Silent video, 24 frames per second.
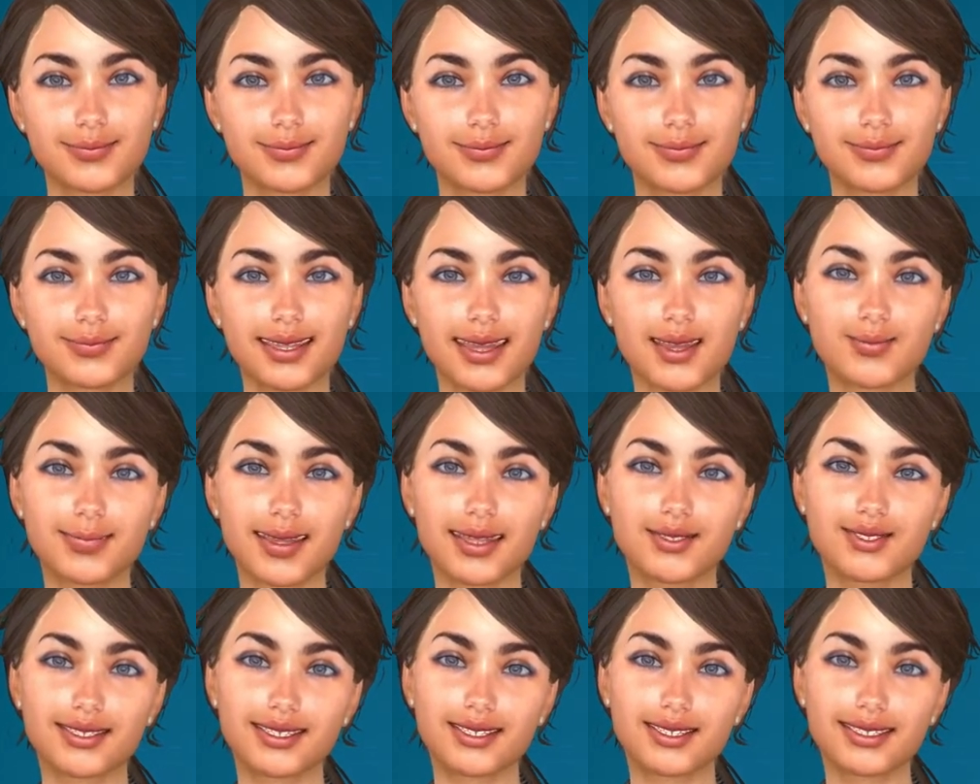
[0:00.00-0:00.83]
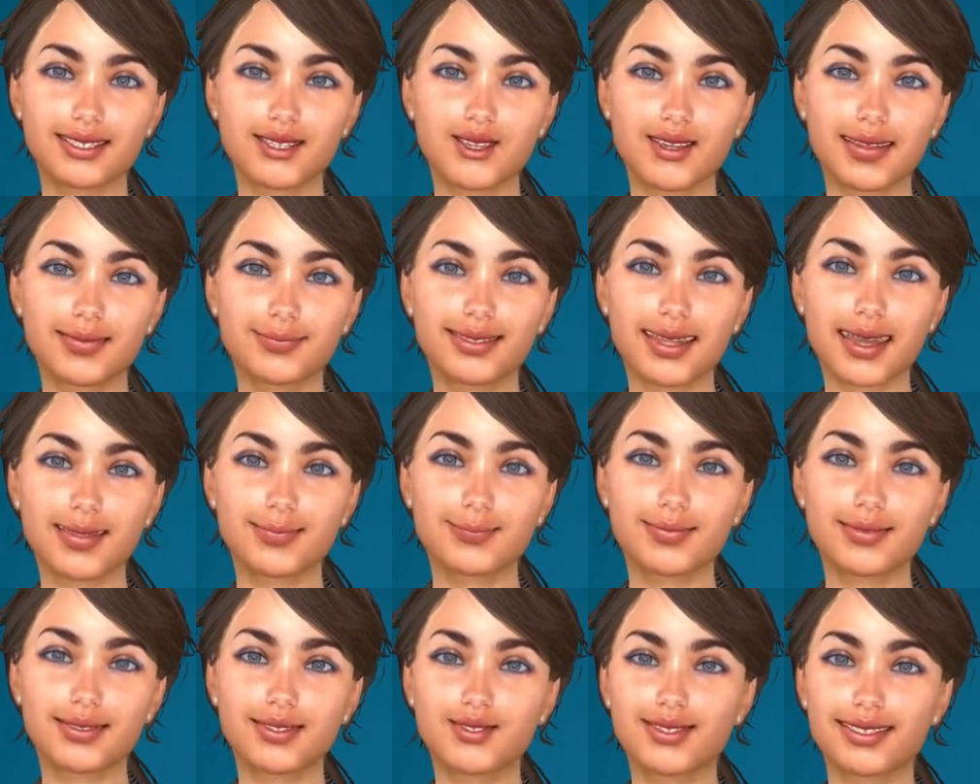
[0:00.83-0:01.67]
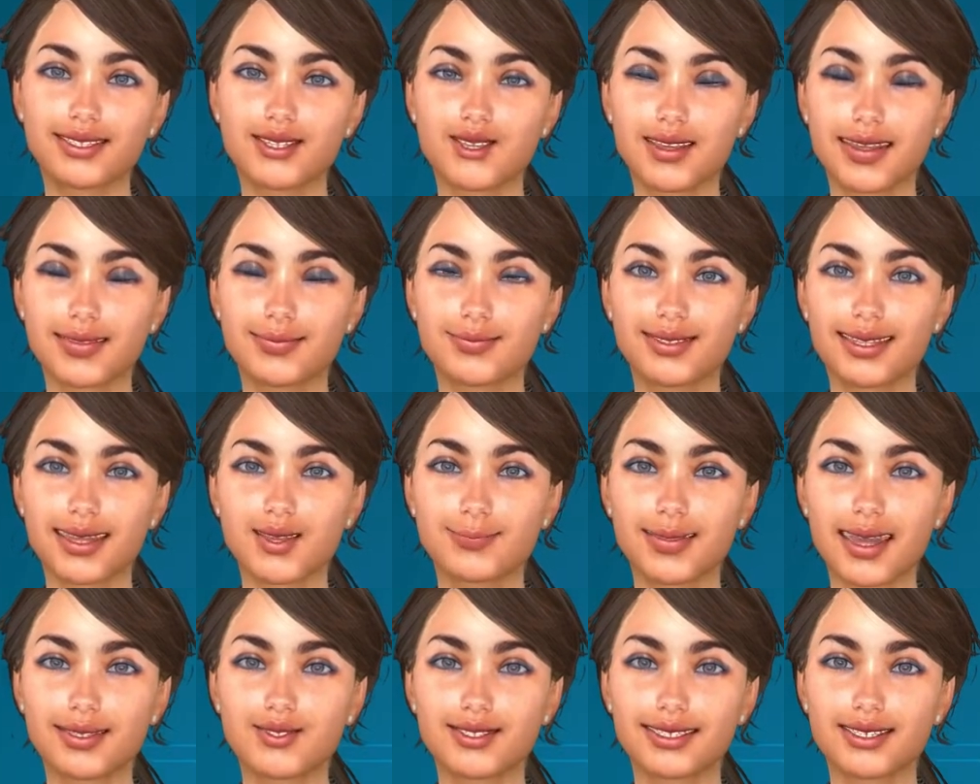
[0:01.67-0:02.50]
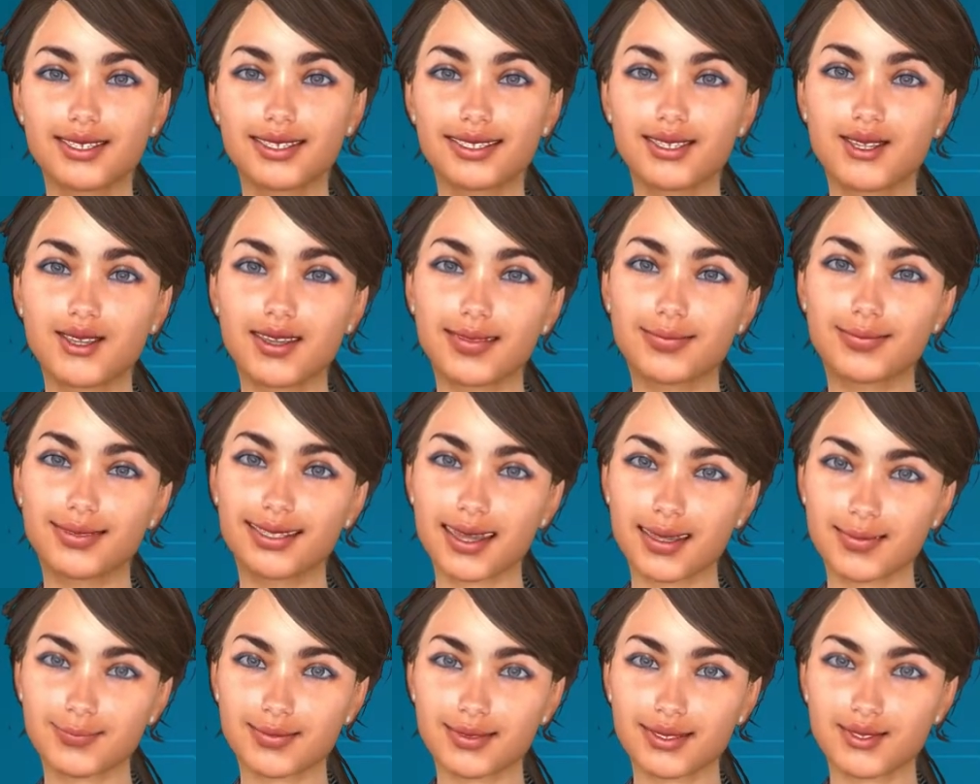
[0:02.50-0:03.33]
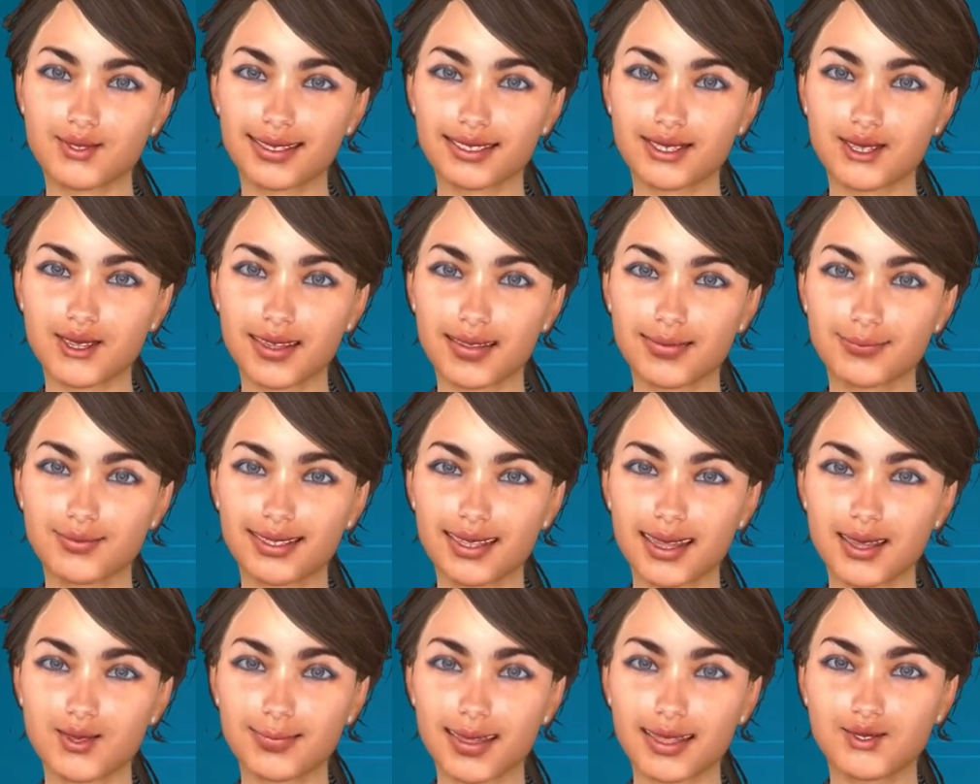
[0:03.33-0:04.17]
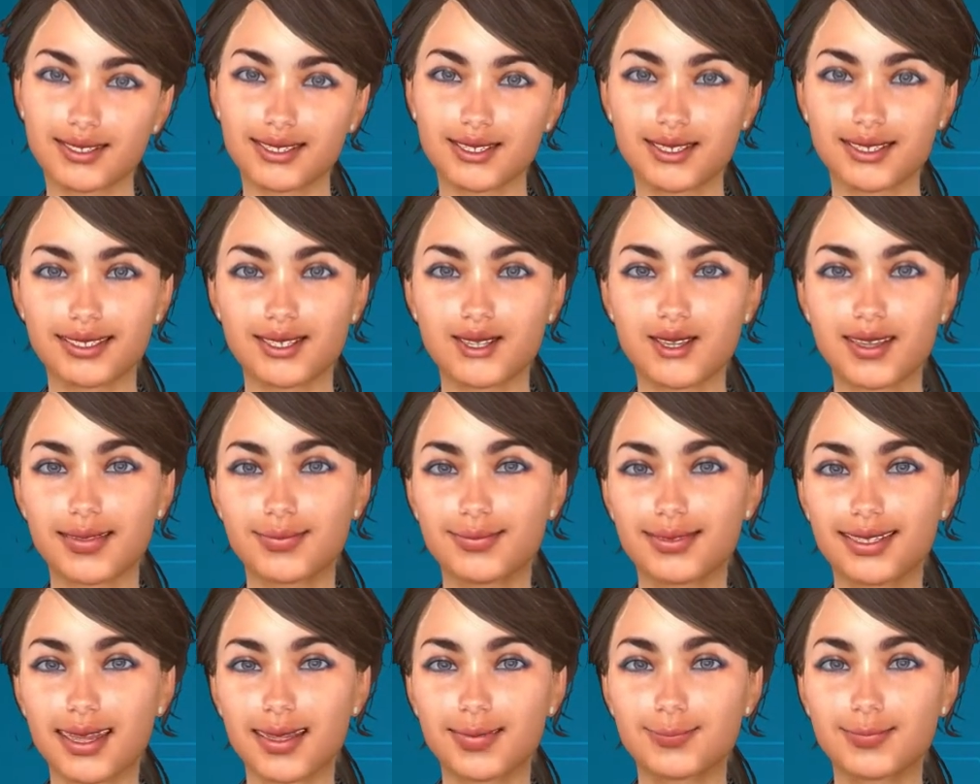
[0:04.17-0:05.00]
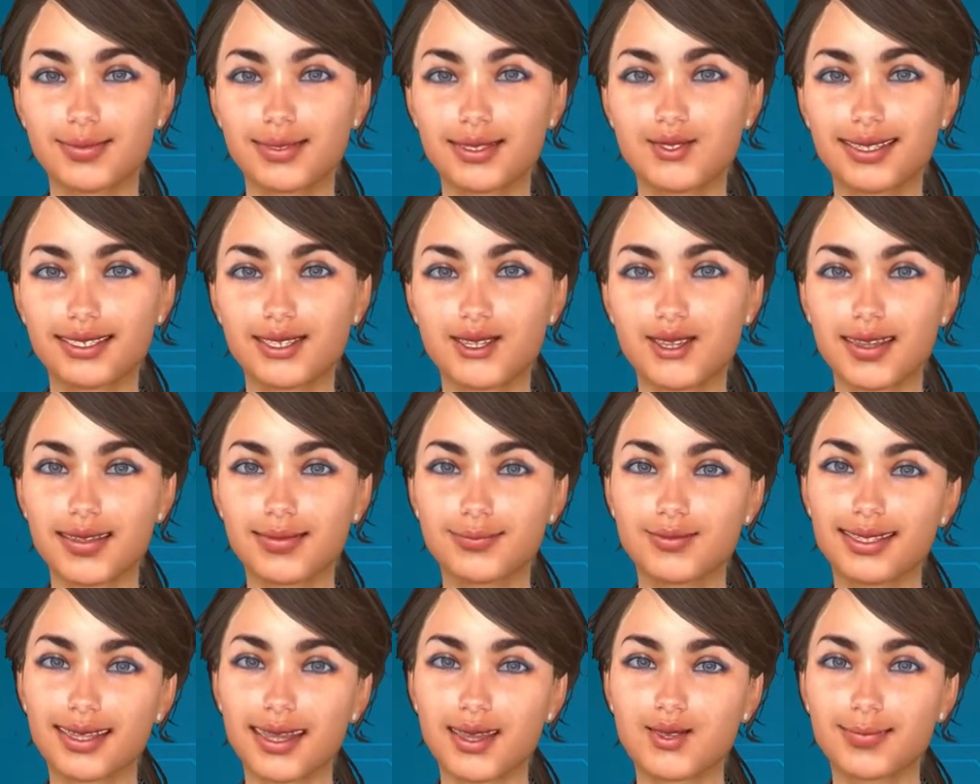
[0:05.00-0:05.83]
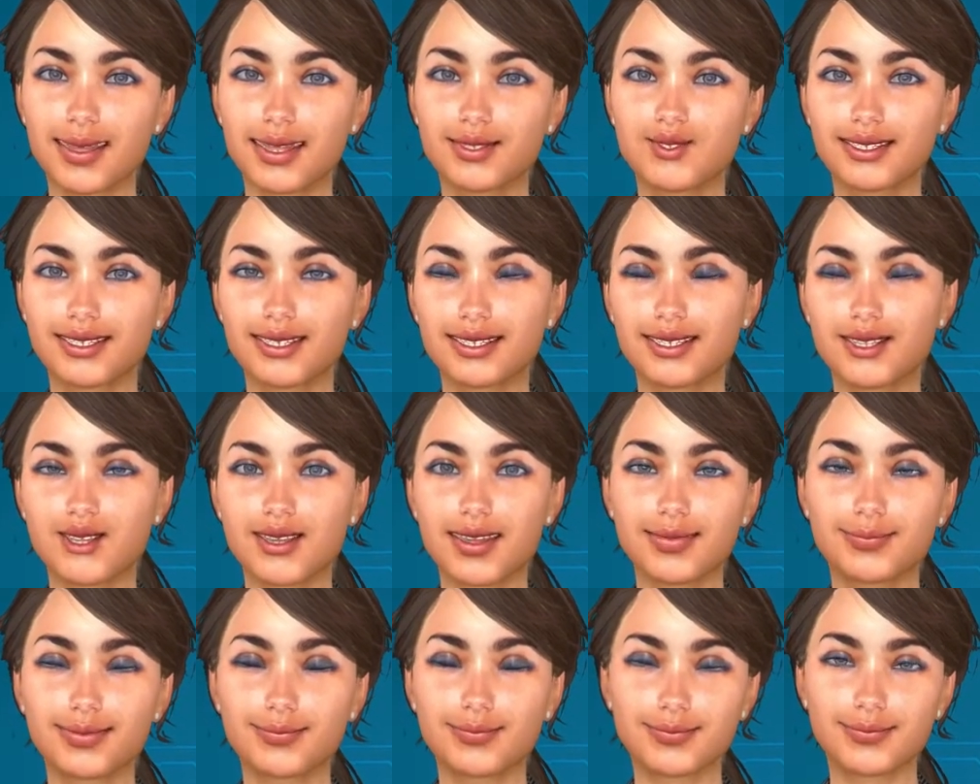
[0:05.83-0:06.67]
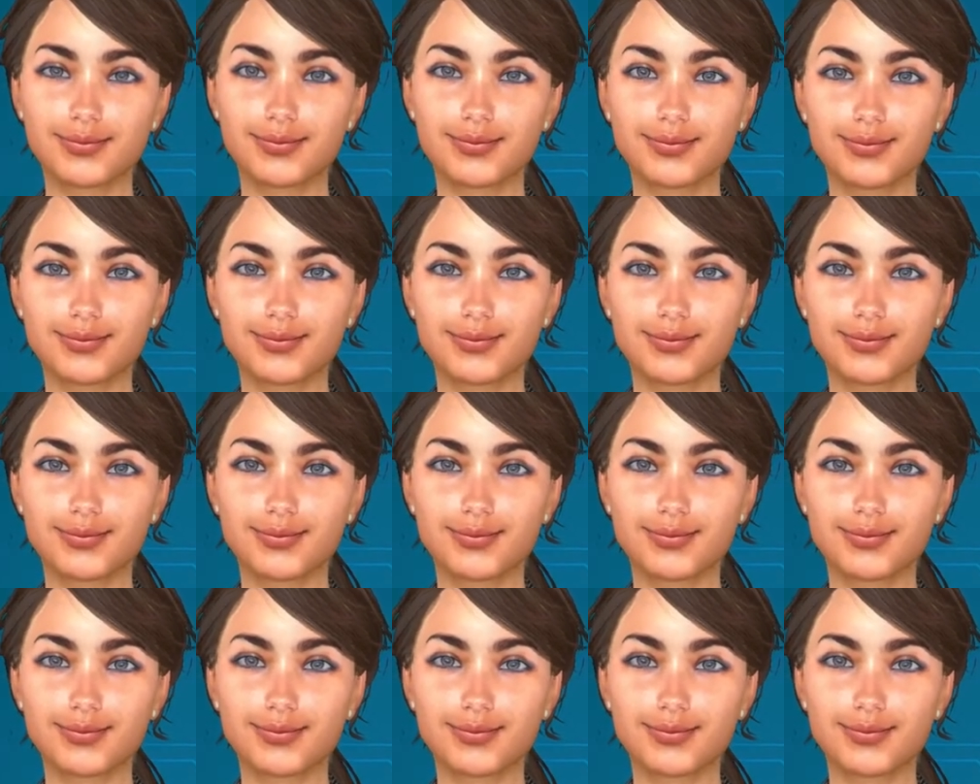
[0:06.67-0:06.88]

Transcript: We can even help you create your own brand and put your logo on the products, so you can grow your business faster.